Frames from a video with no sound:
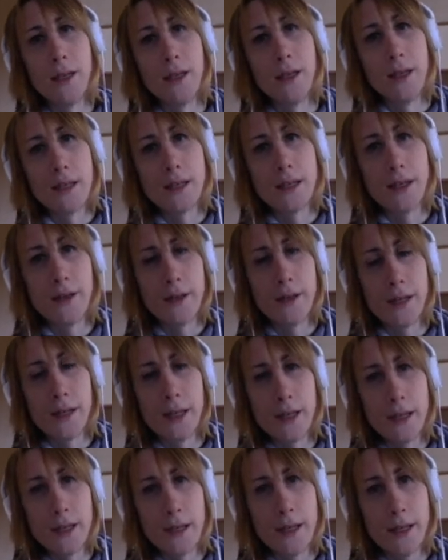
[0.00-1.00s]
So
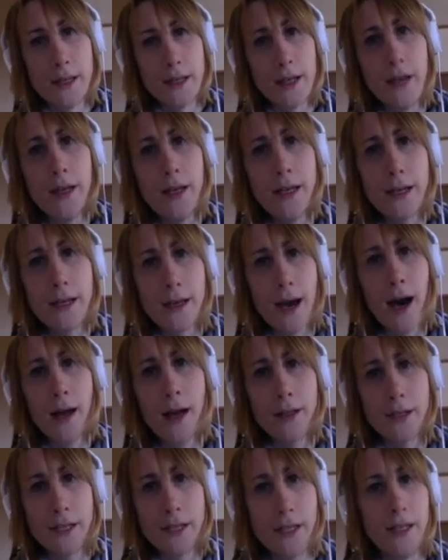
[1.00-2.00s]
the only
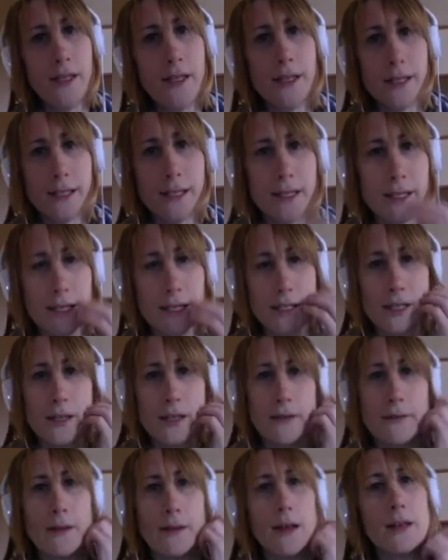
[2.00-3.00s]
kanji in this is
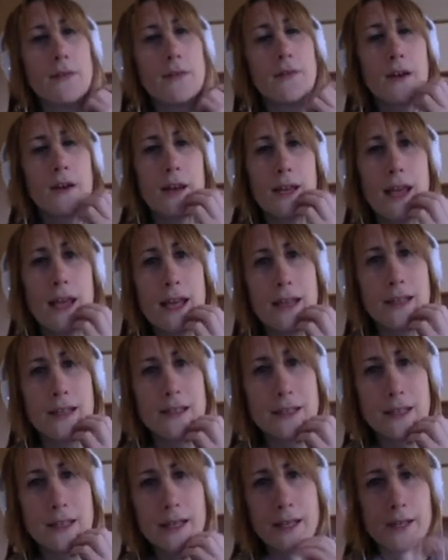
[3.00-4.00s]
actually at the very
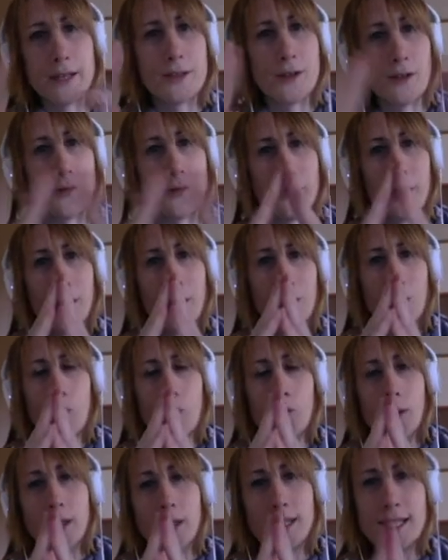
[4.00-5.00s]
end, the sort of
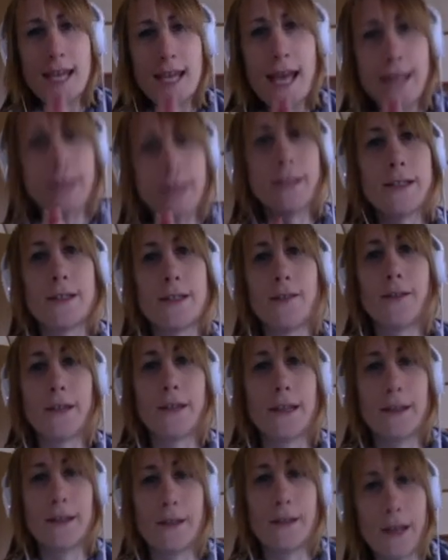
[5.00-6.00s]
almost tent
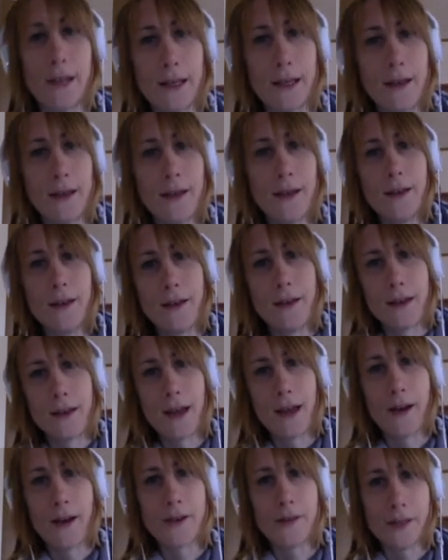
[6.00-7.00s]
looking like
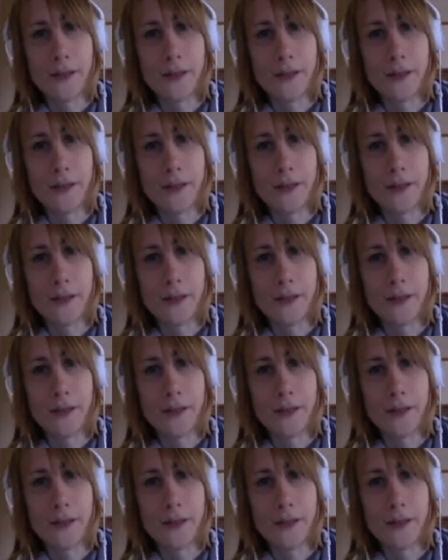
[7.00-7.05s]
character.